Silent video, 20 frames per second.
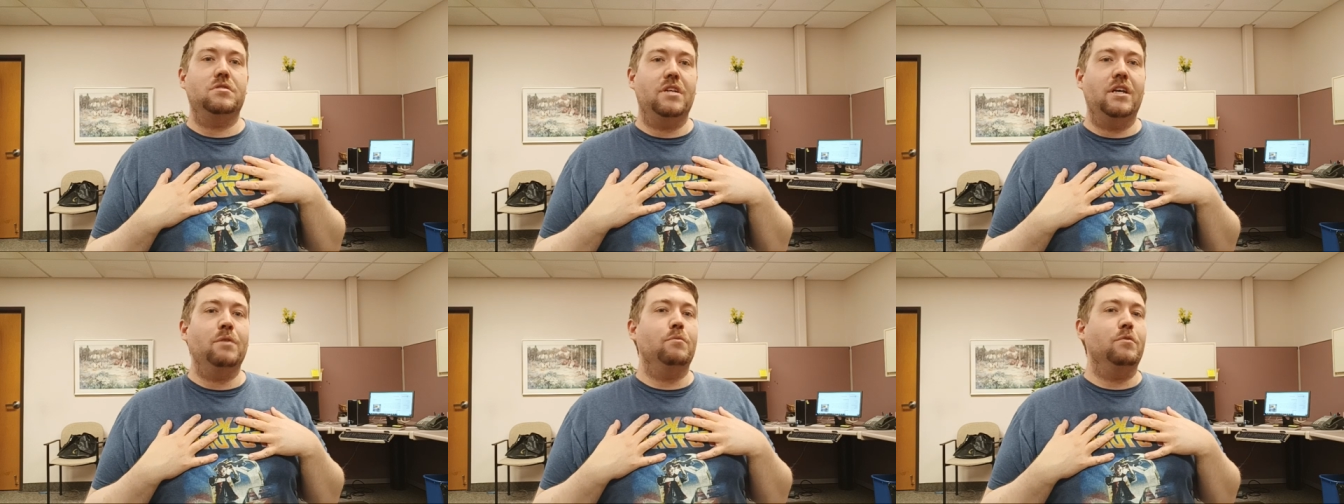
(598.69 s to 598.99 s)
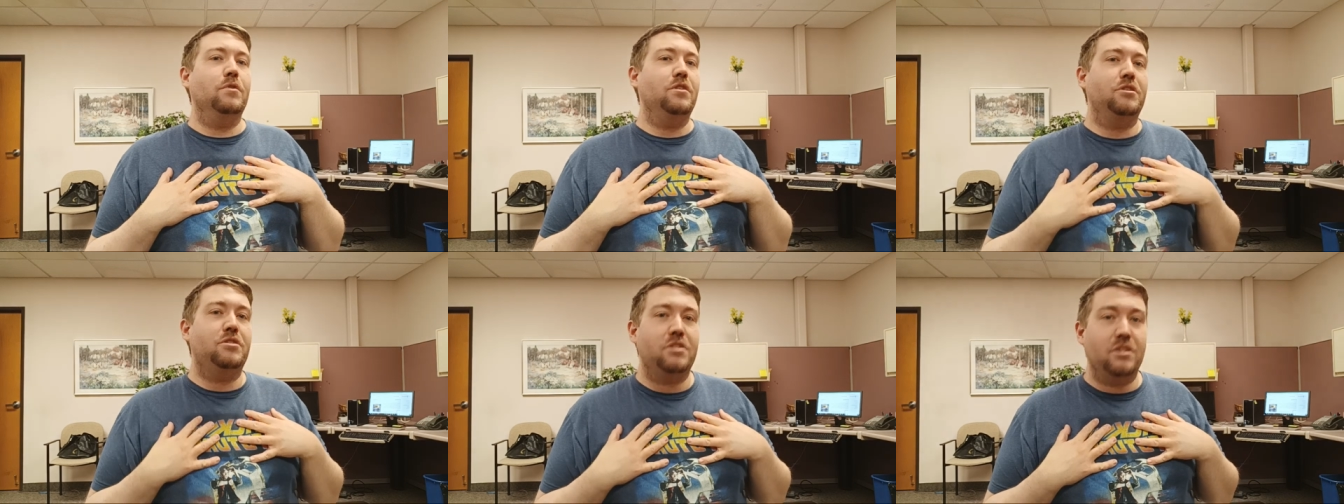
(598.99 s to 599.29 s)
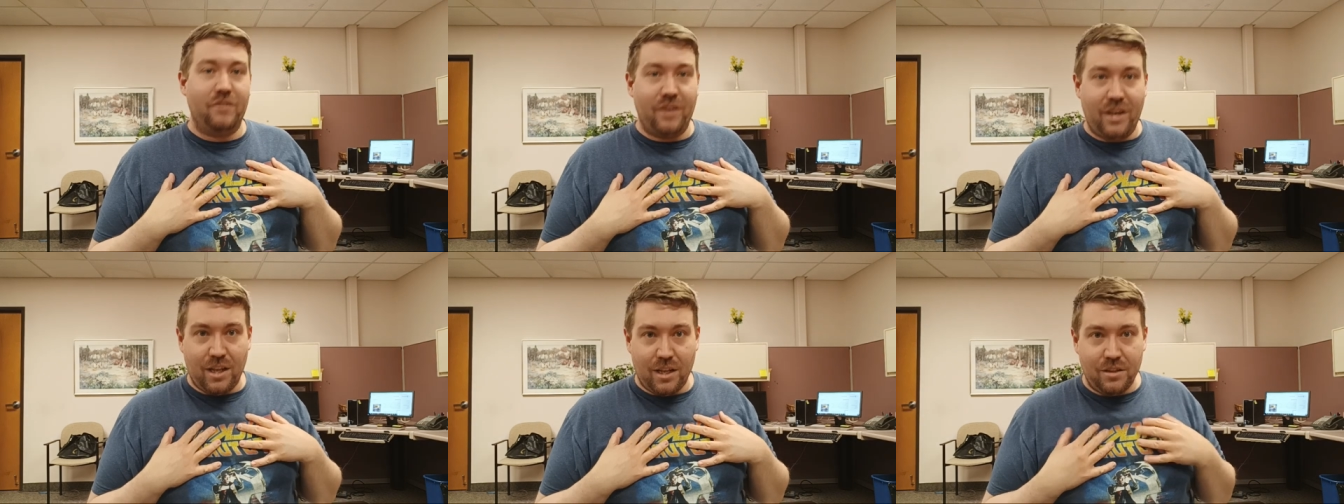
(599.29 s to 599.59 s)
It really should
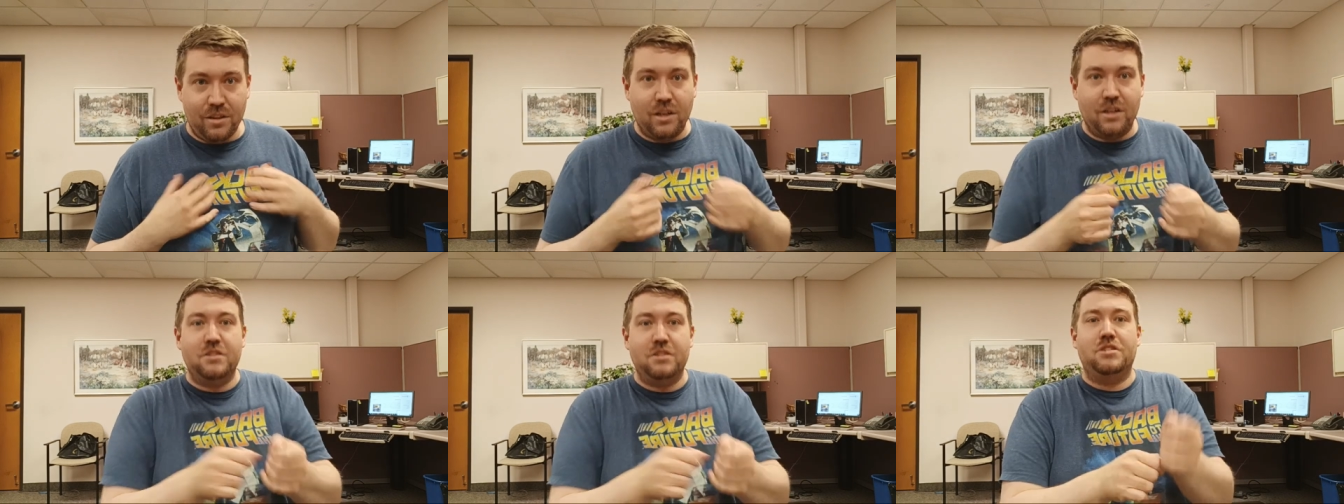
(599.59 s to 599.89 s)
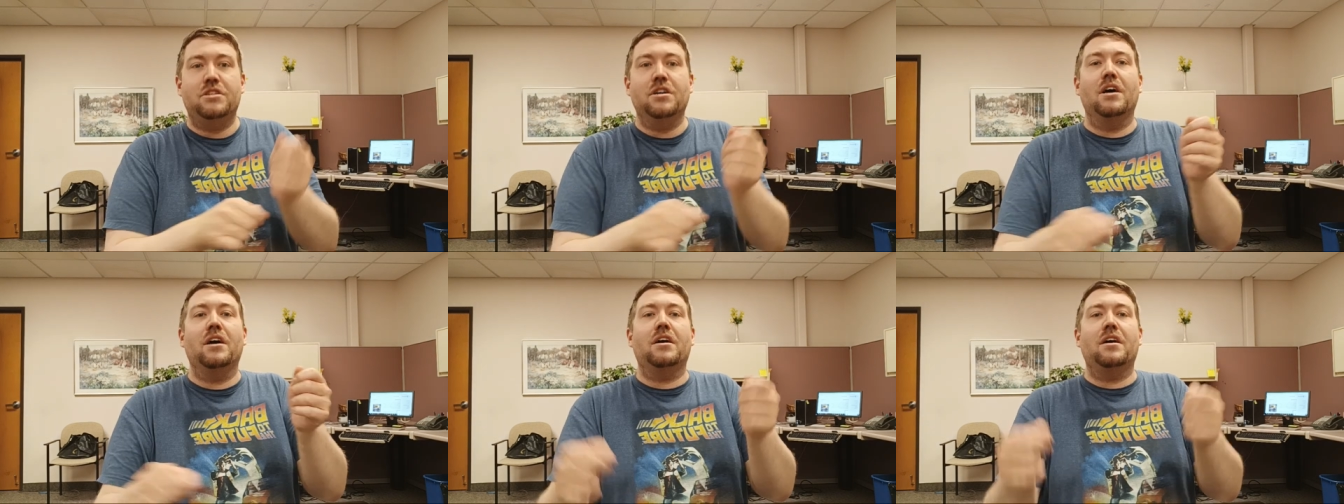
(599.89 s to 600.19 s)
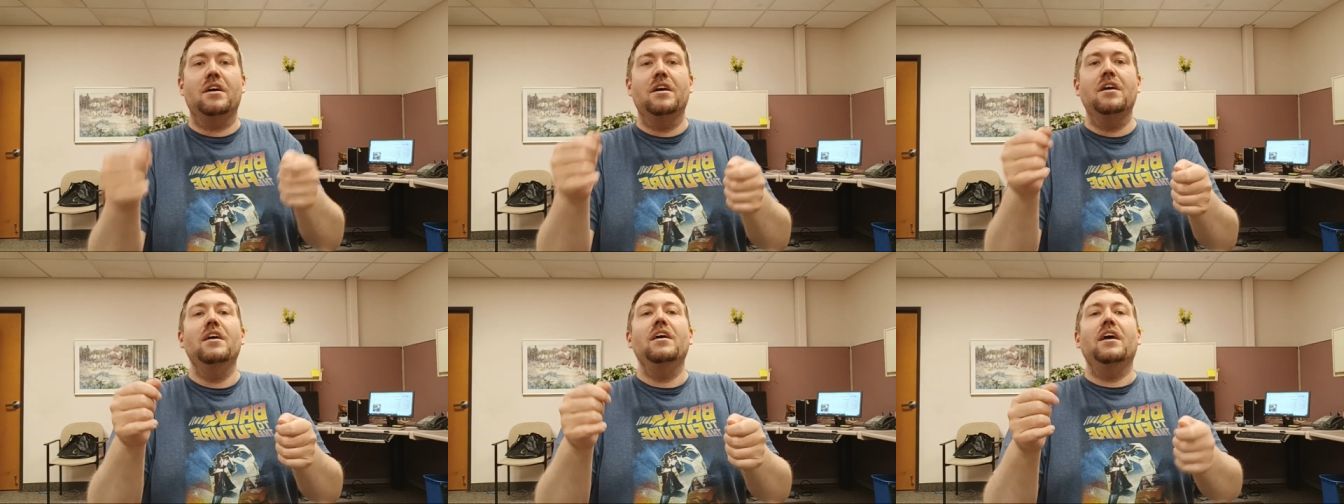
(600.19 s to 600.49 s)
have had a nunchuck
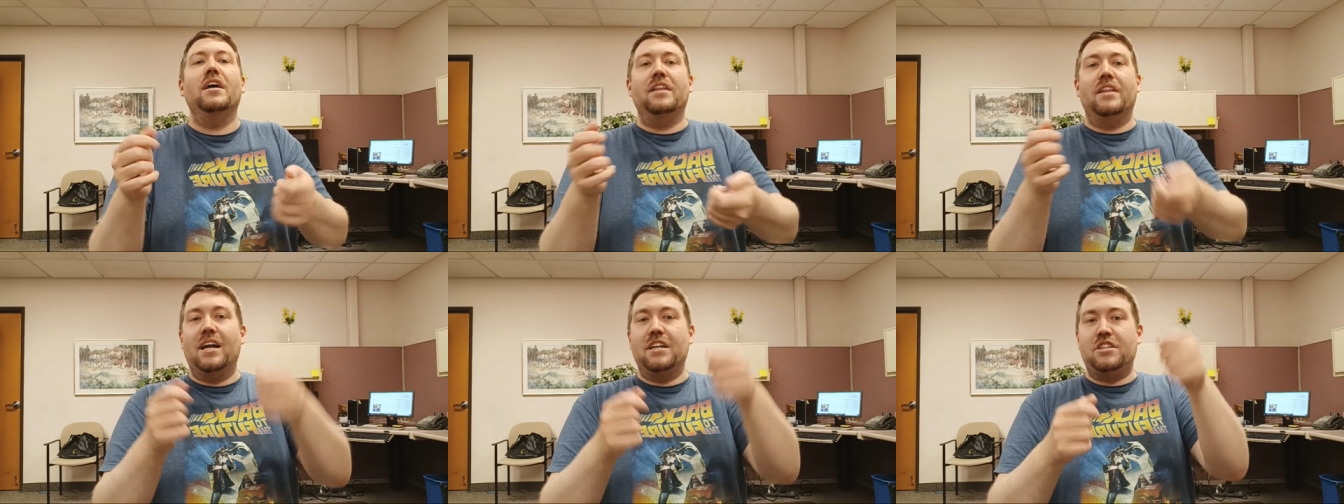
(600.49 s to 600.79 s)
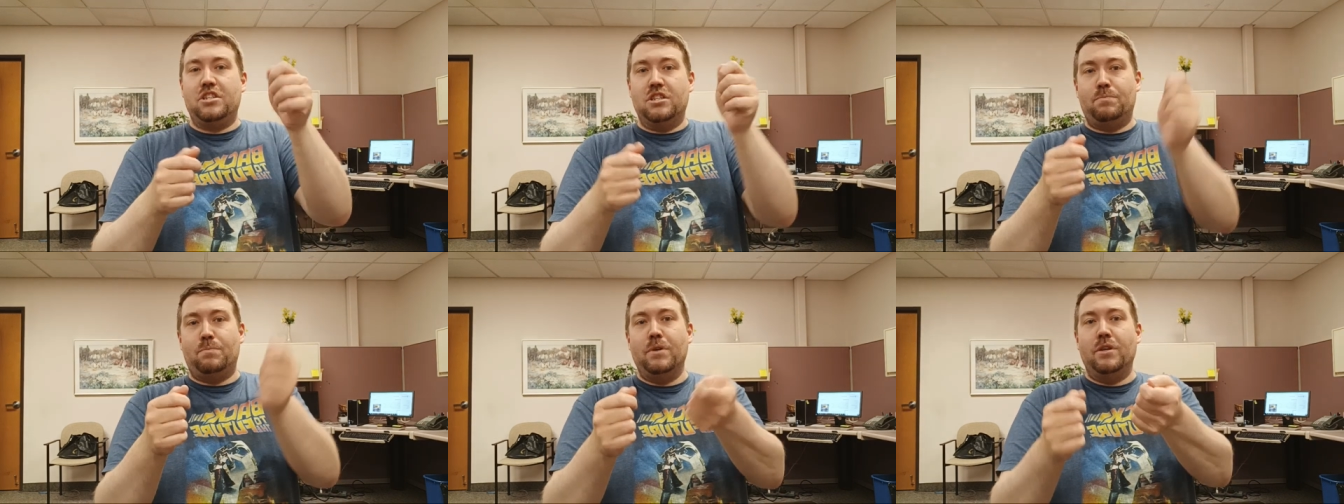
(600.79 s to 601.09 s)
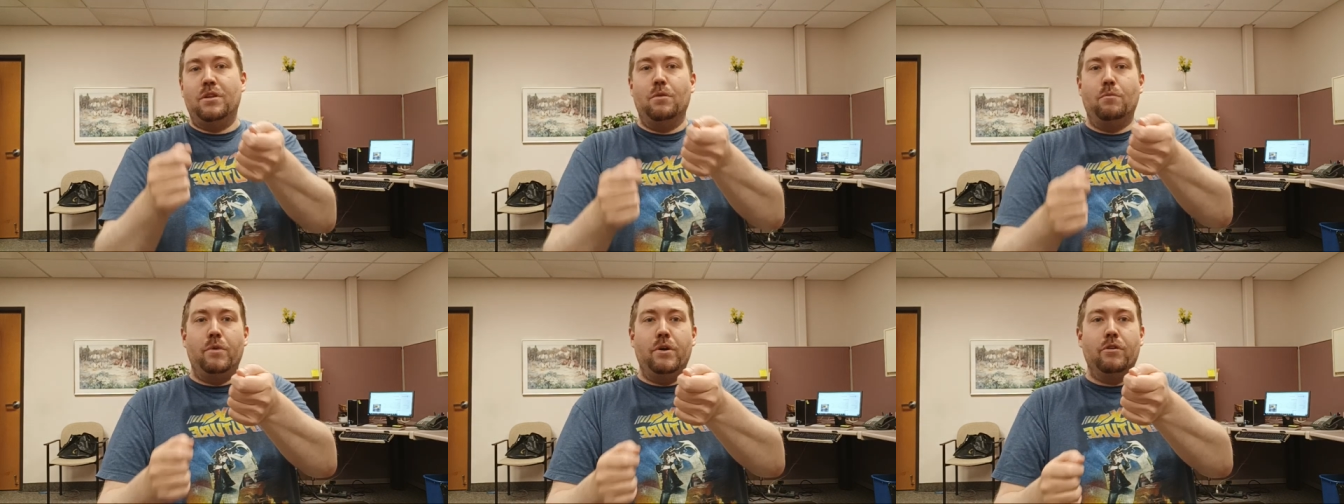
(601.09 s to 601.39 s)
and not just be
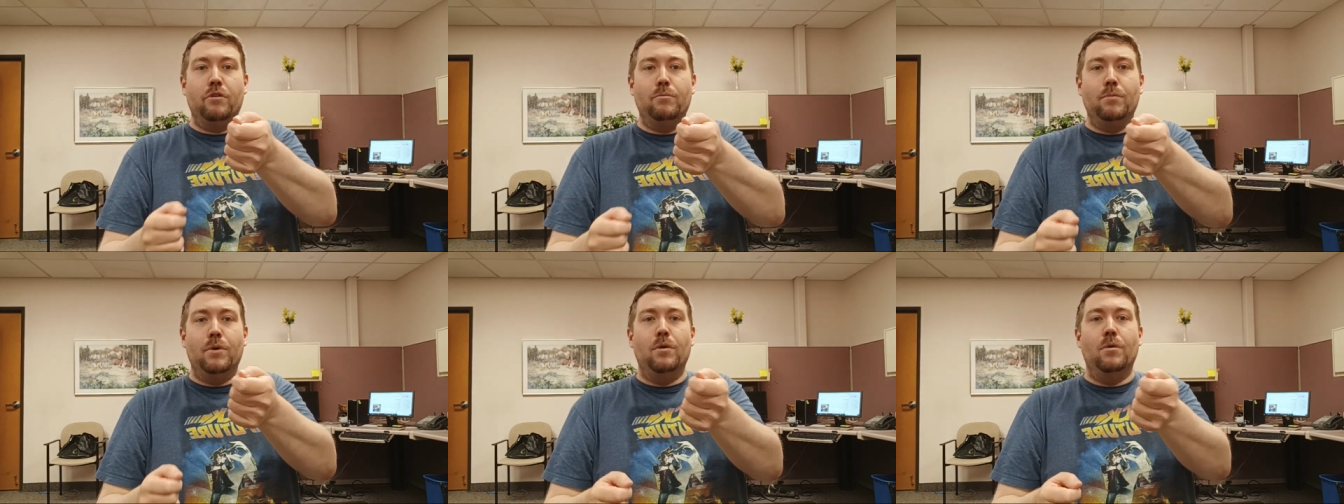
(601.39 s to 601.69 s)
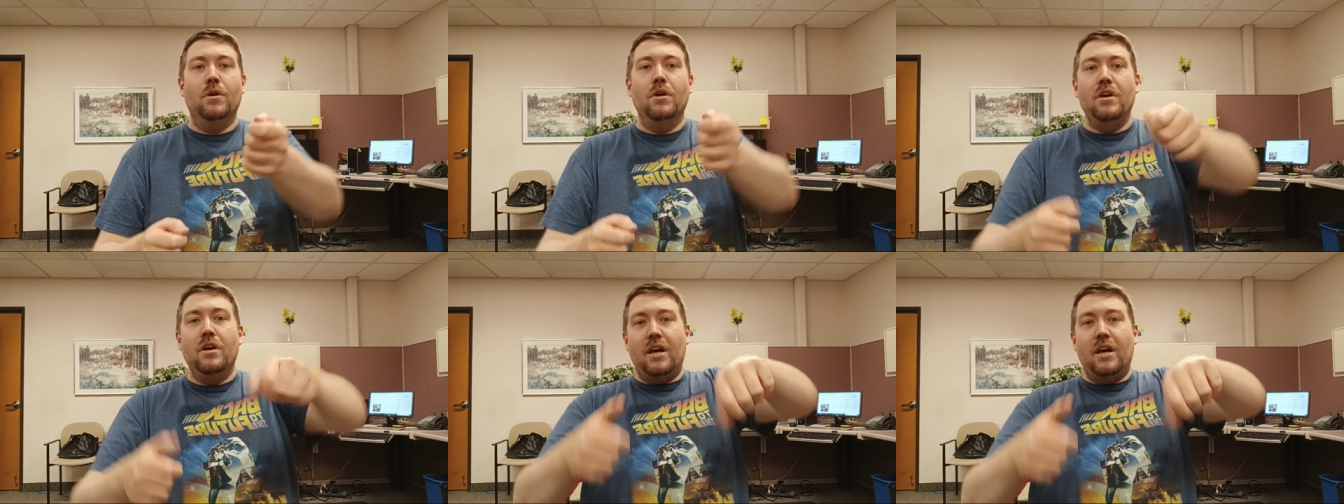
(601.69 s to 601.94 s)
the Wii remote